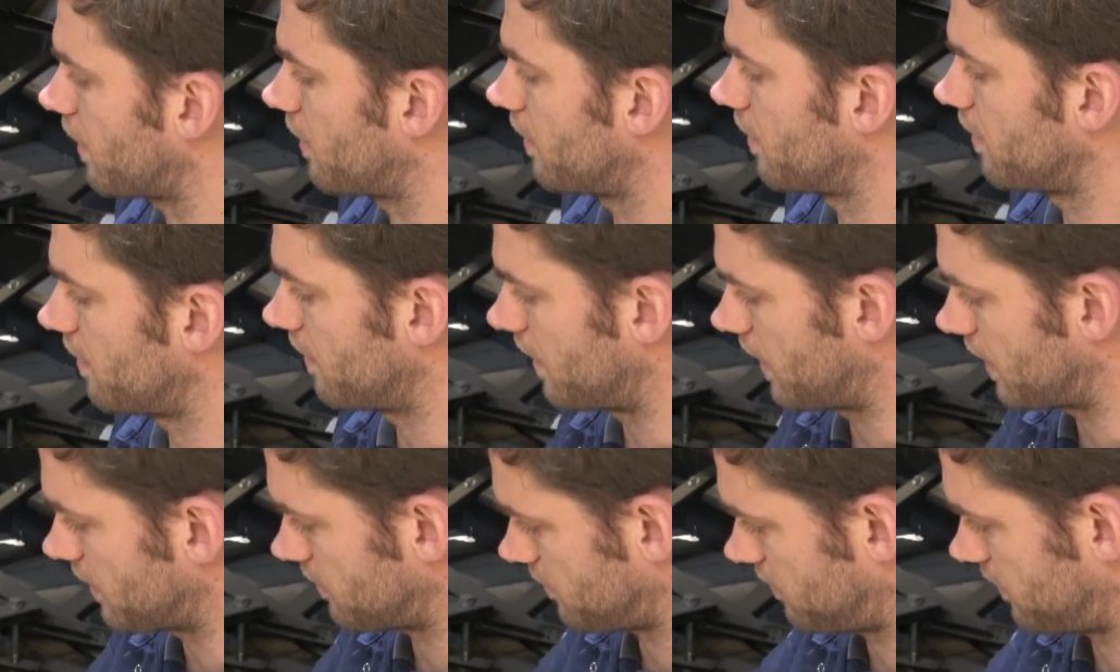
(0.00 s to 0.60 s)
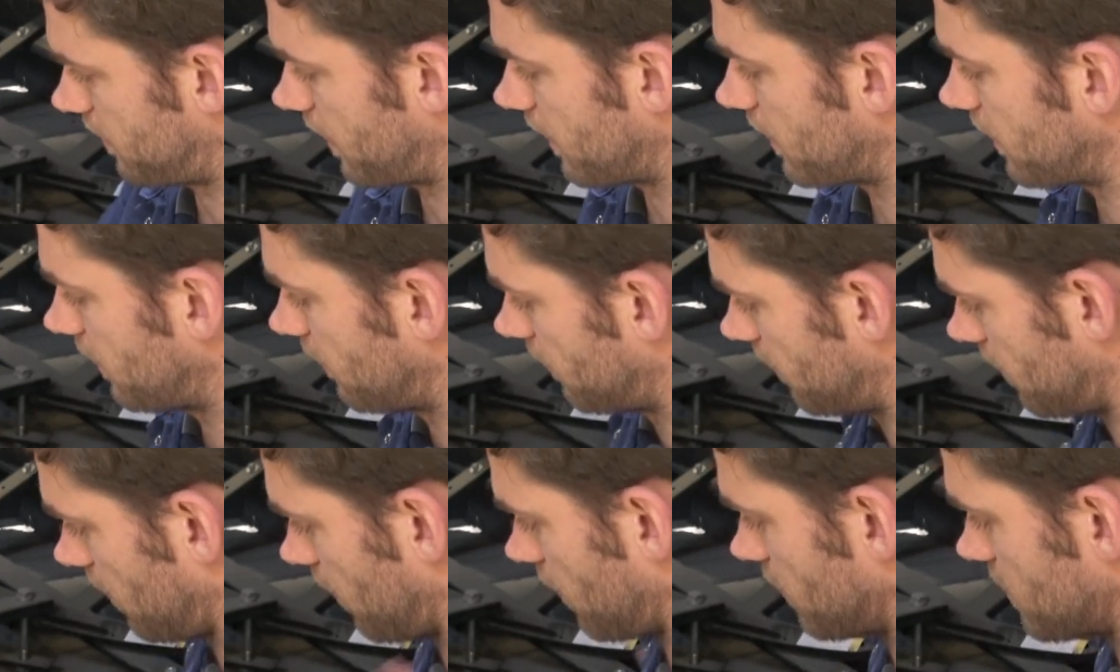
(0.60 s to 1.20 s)
they're going
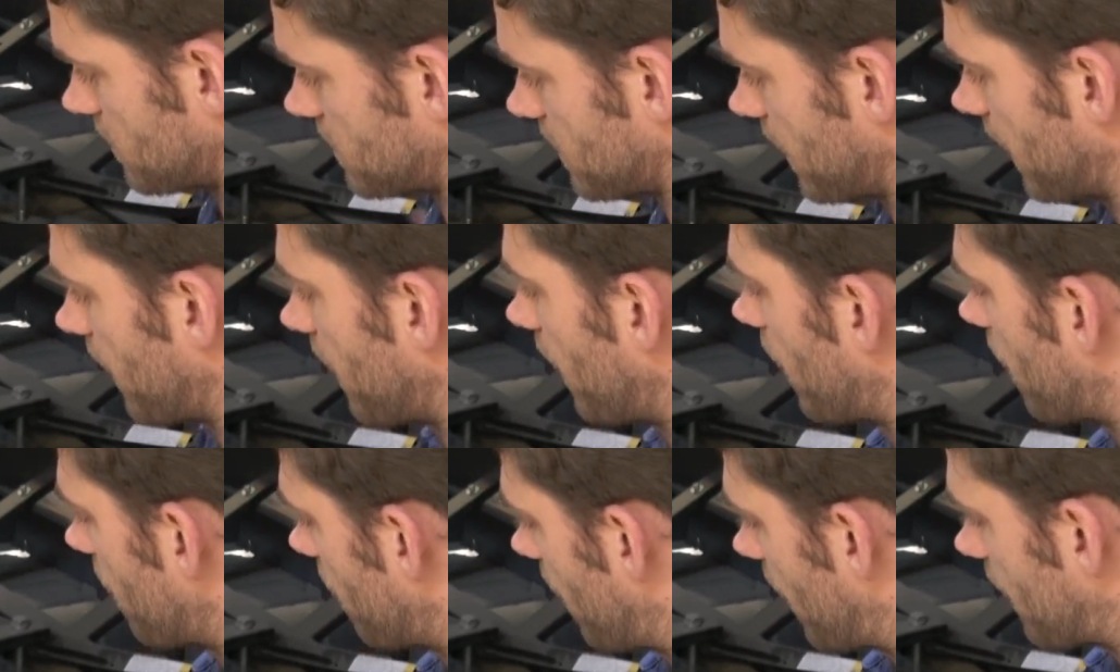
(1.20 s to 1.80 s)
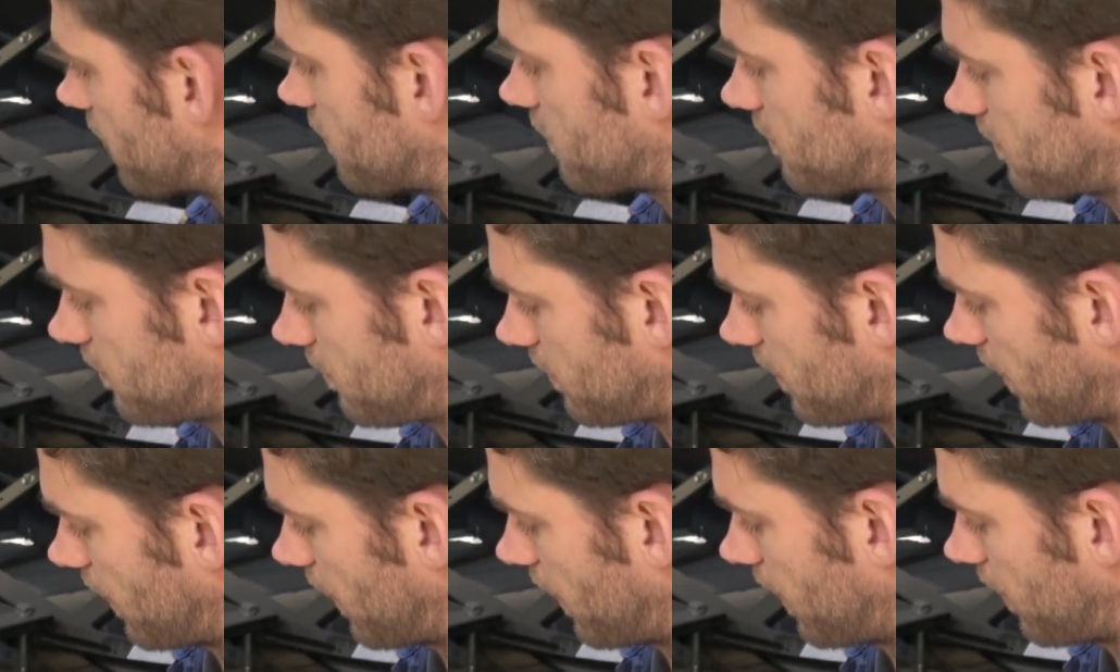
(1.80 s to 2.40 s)
to stay like
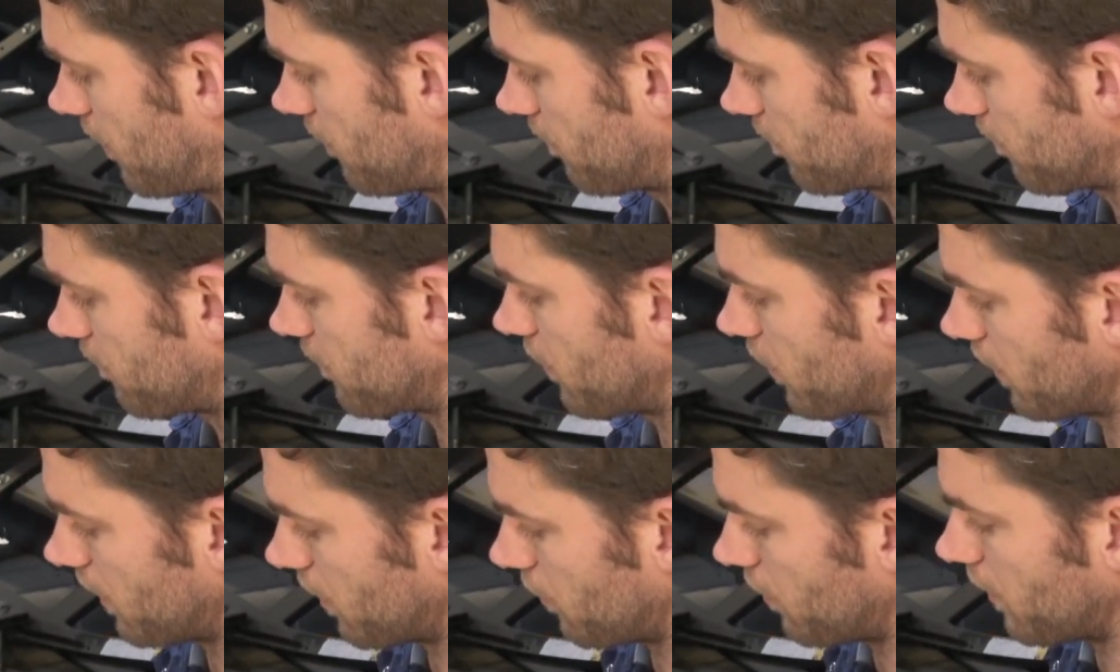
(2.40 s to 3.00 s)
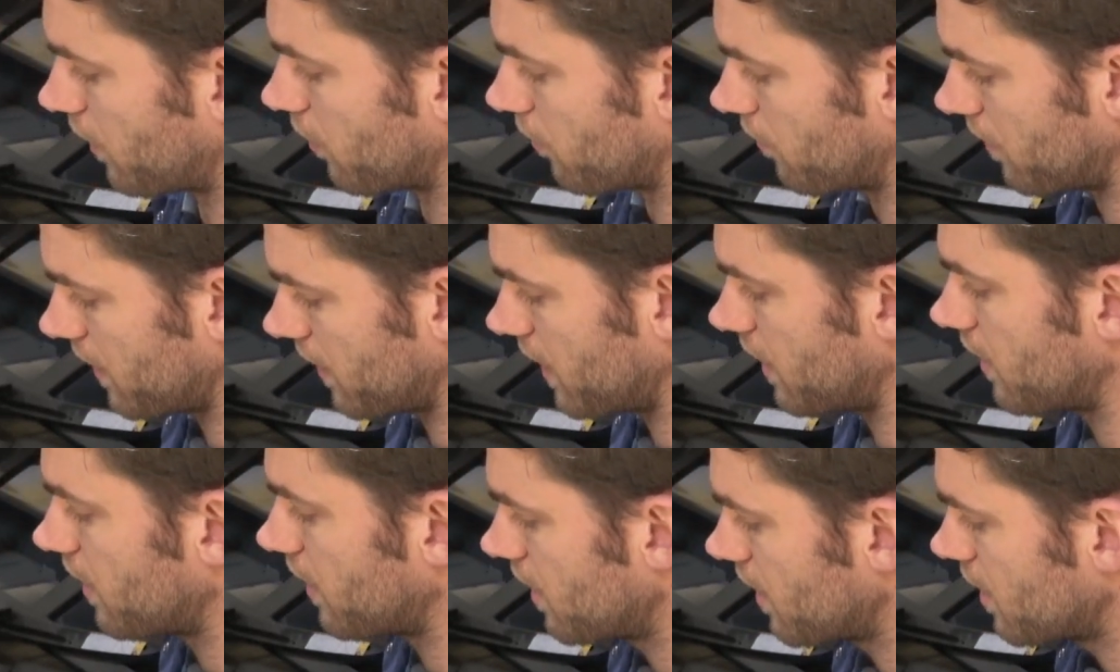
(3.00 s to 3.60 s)
that, but they will
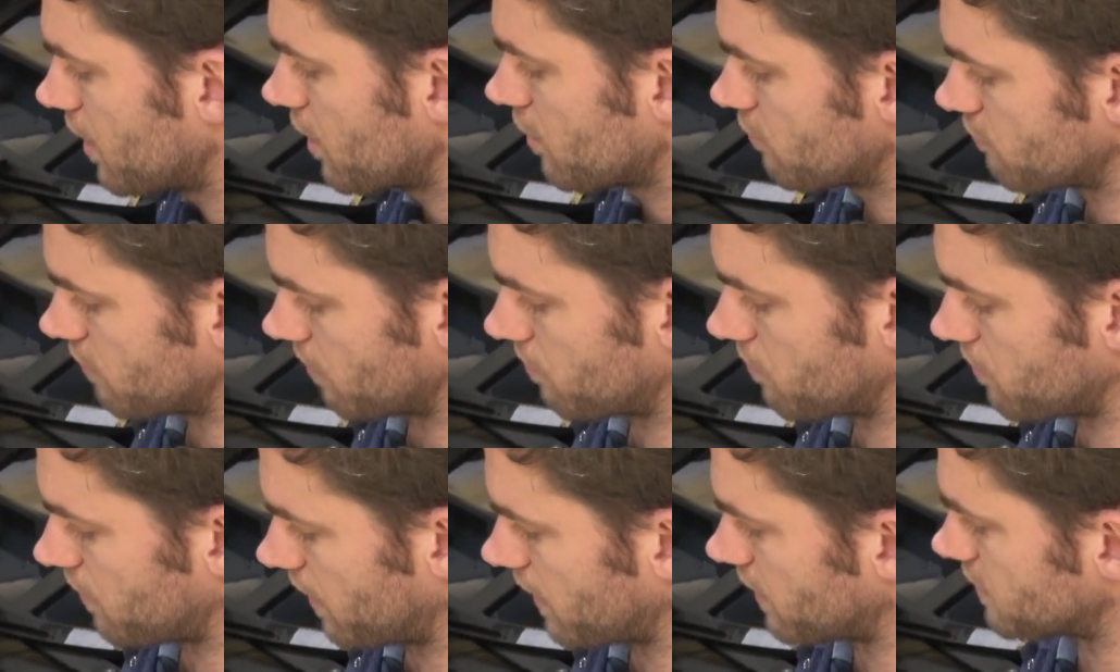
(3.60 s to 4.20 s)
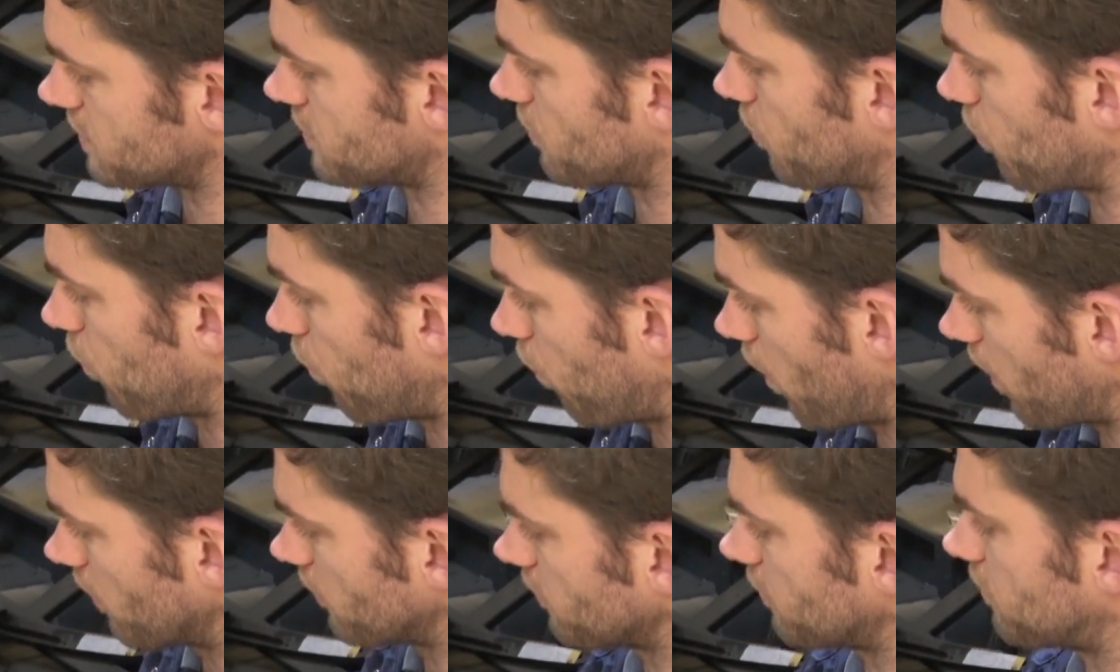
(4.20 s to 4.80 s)
be replaced
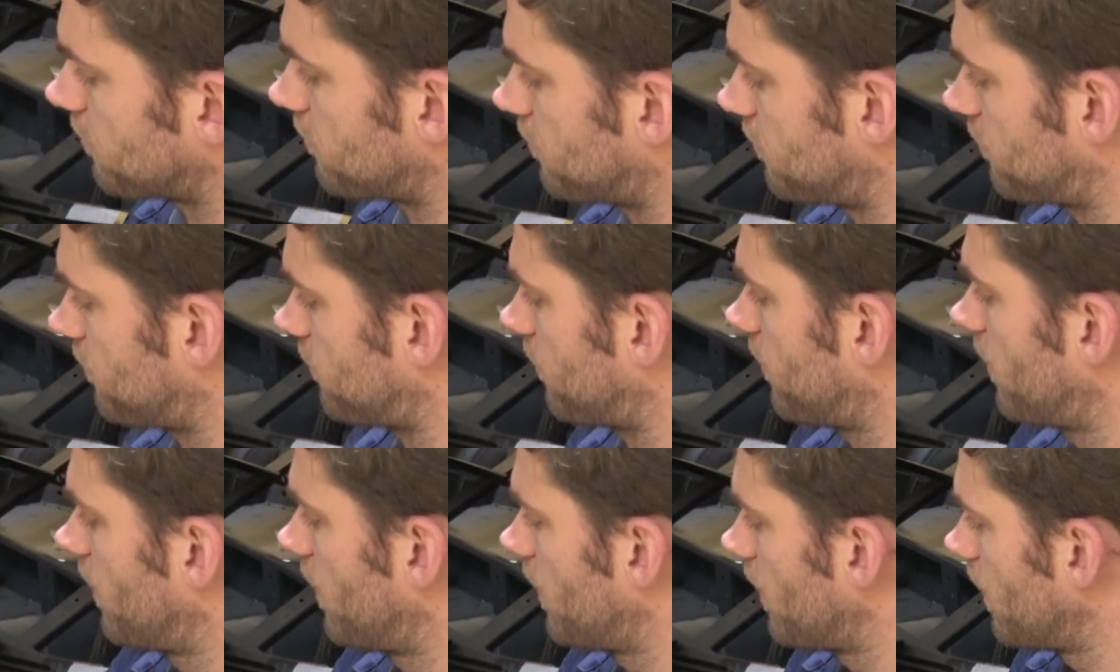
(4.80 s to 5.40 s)
once